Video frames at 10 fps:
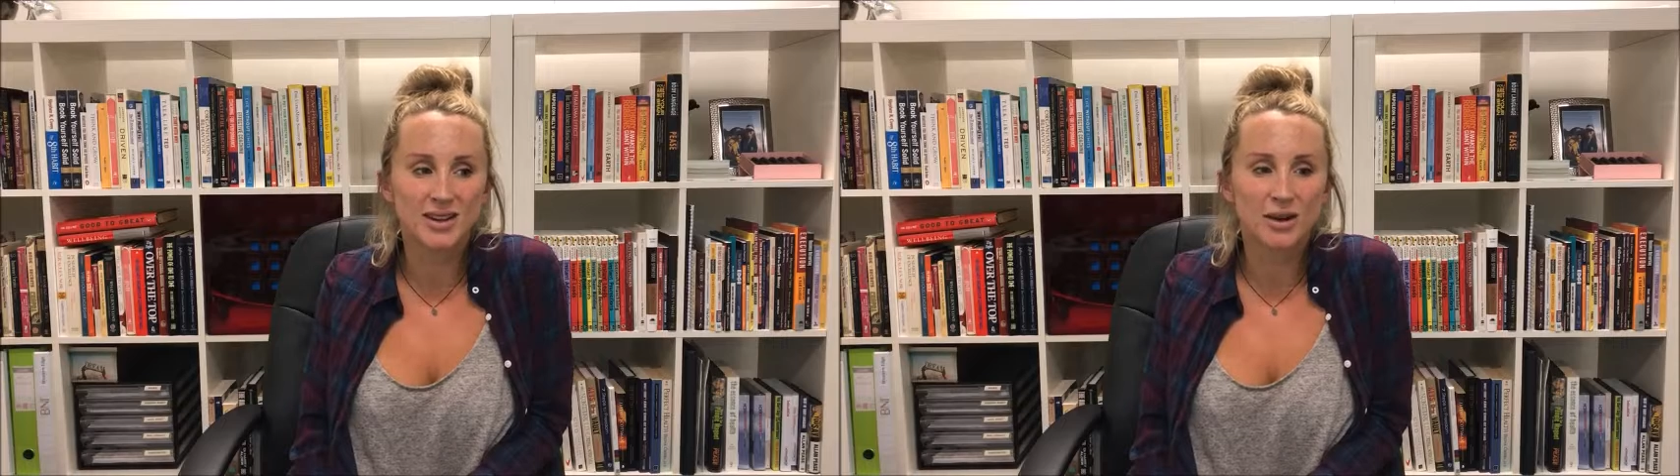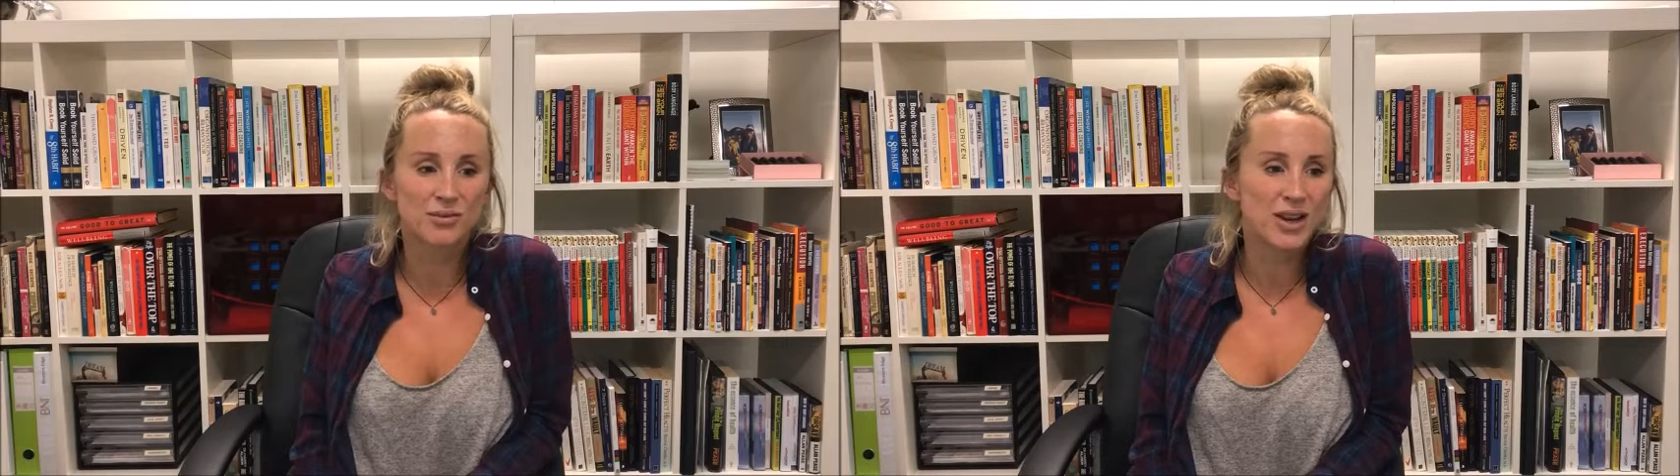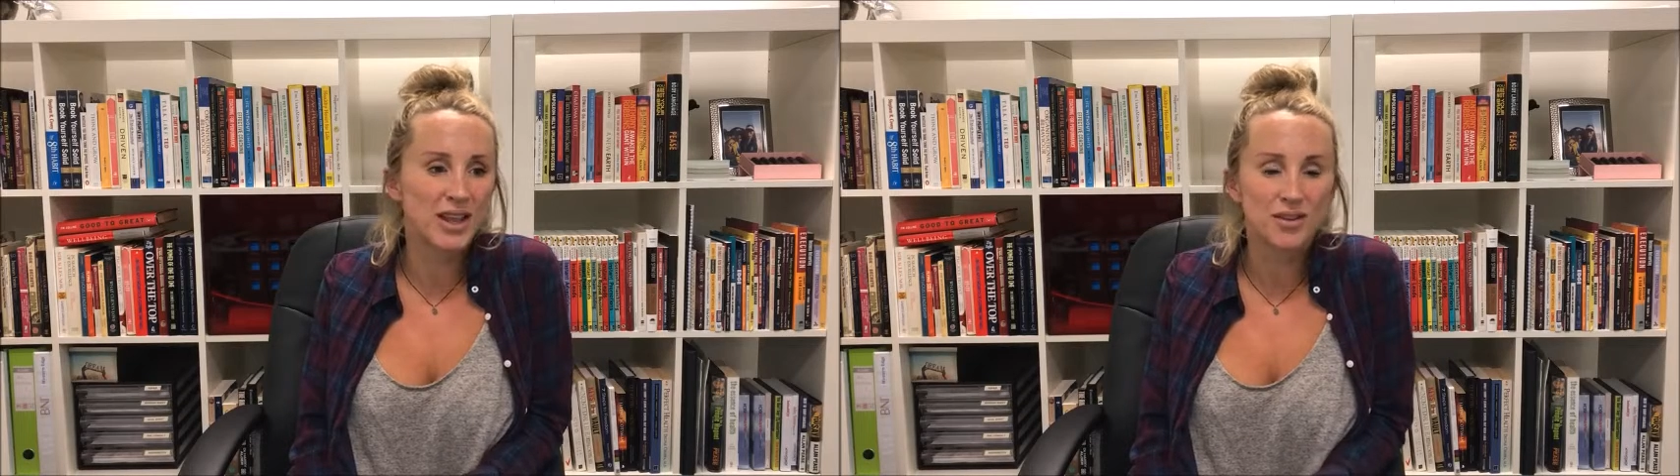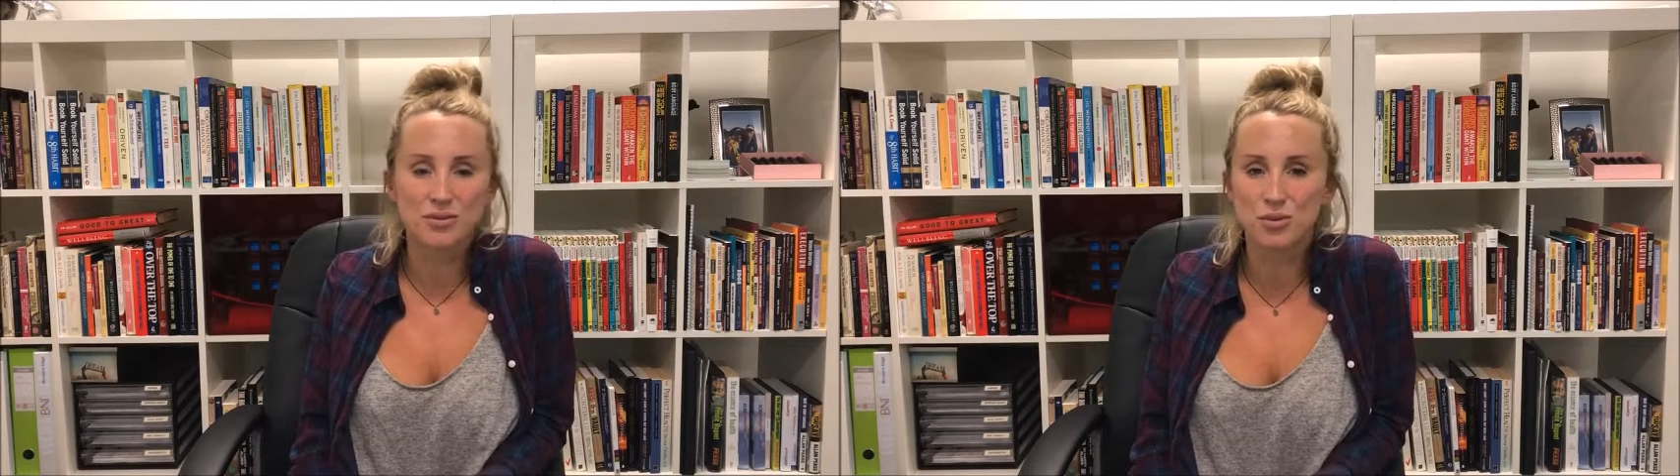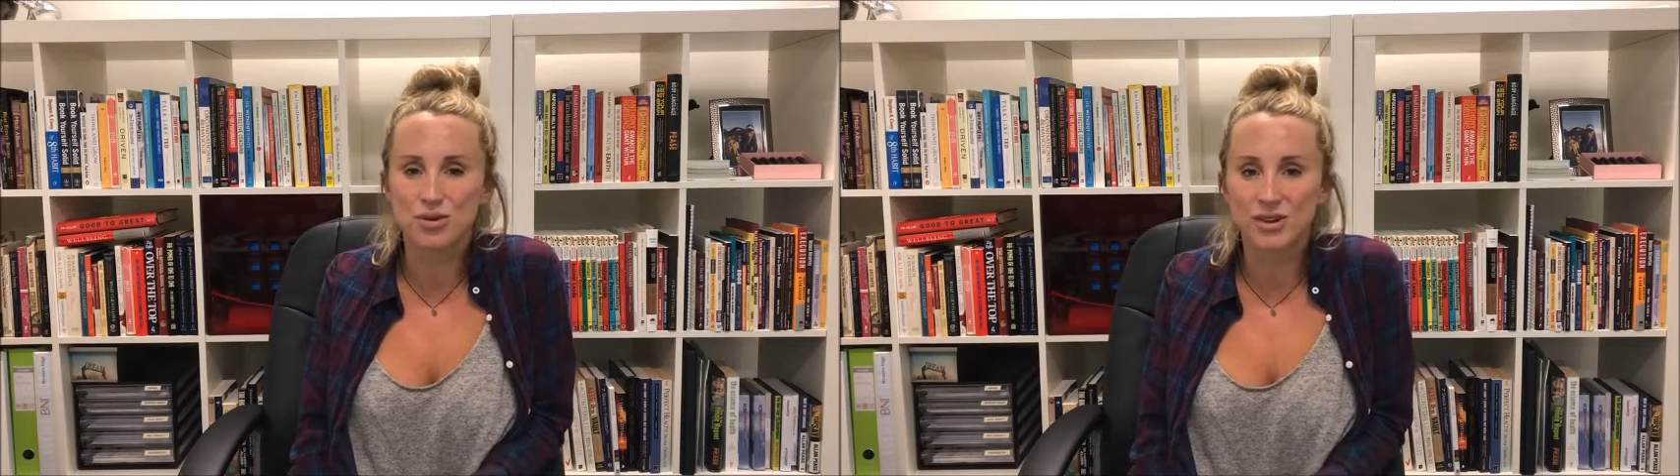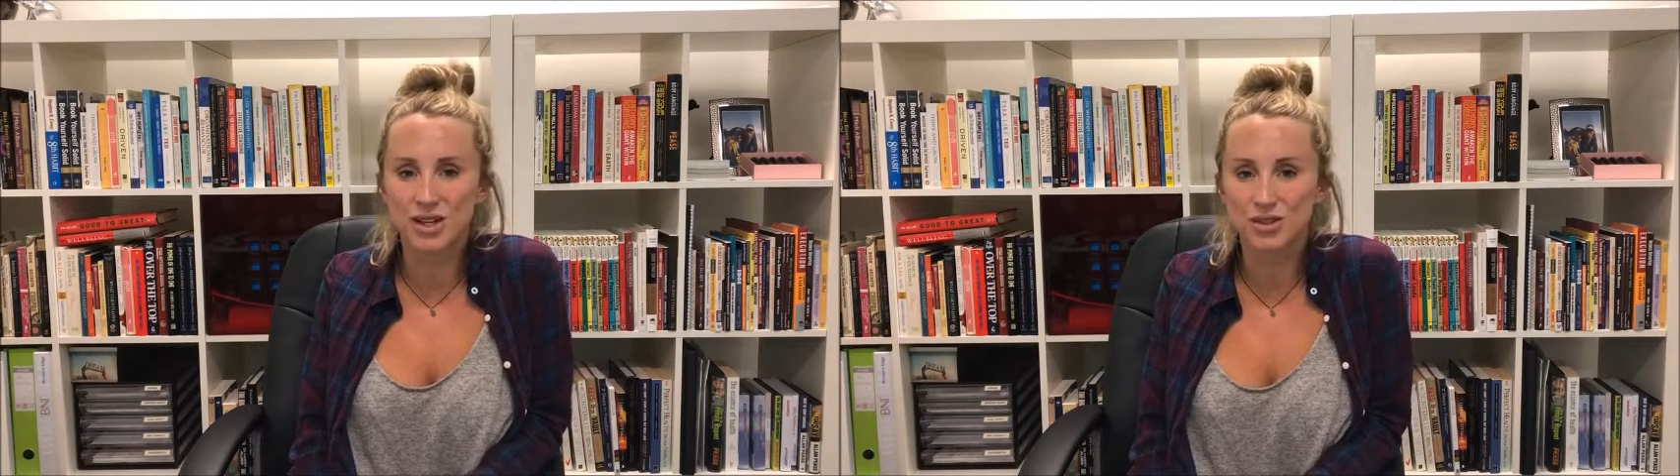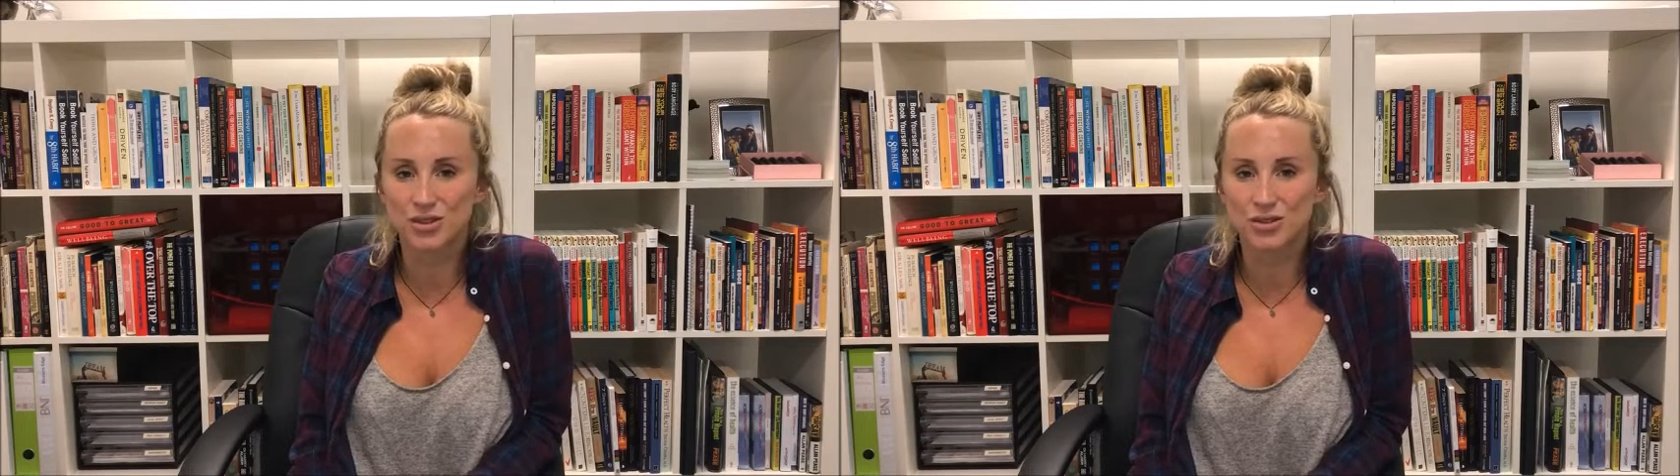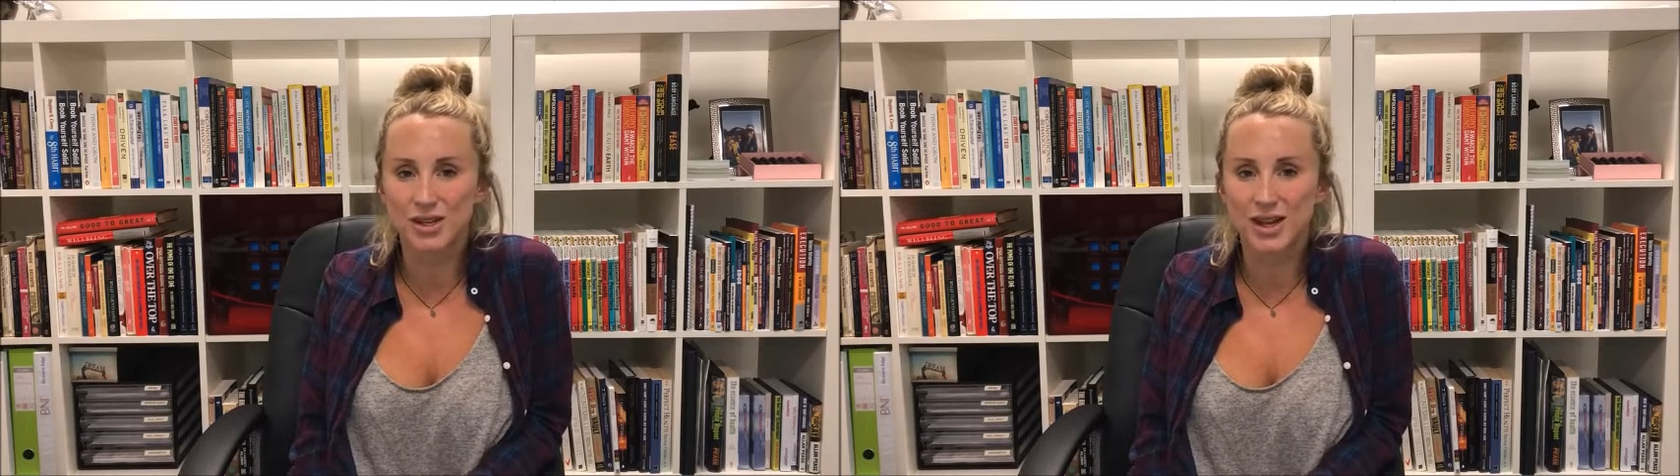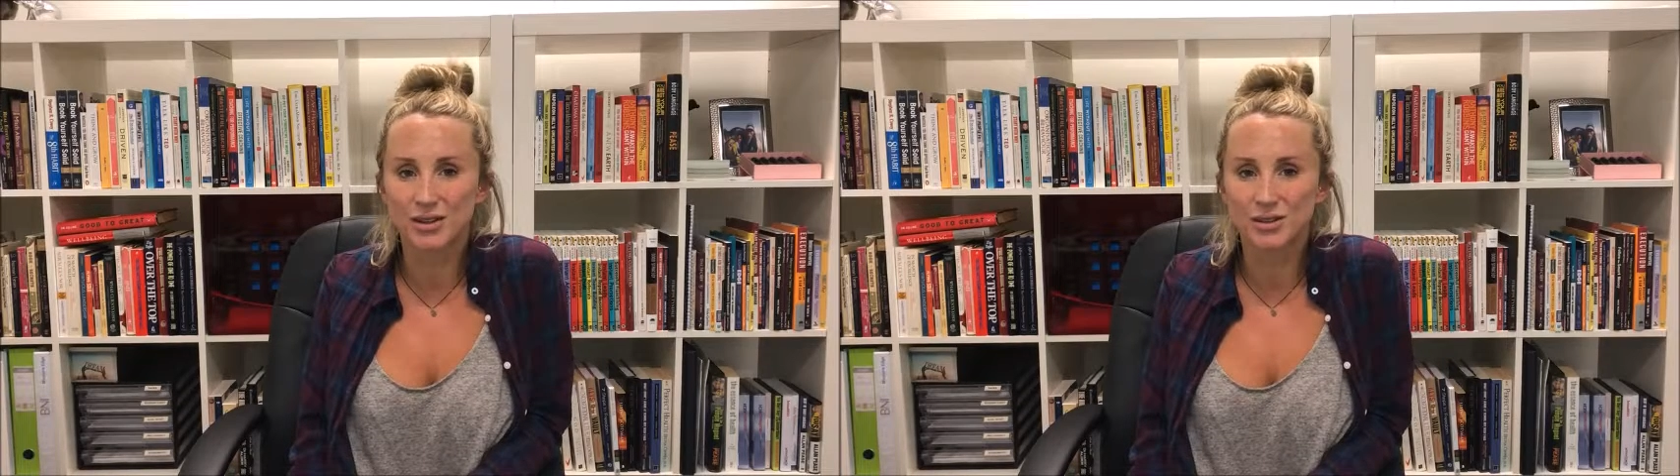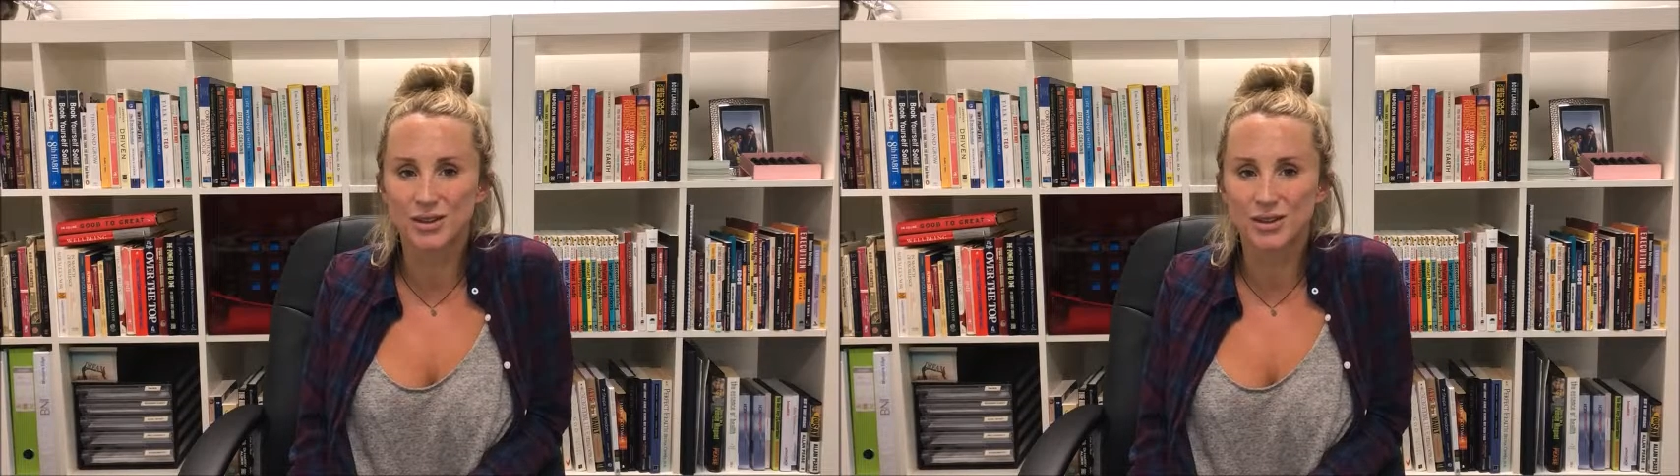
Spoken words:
I'm feeling even more reassured now.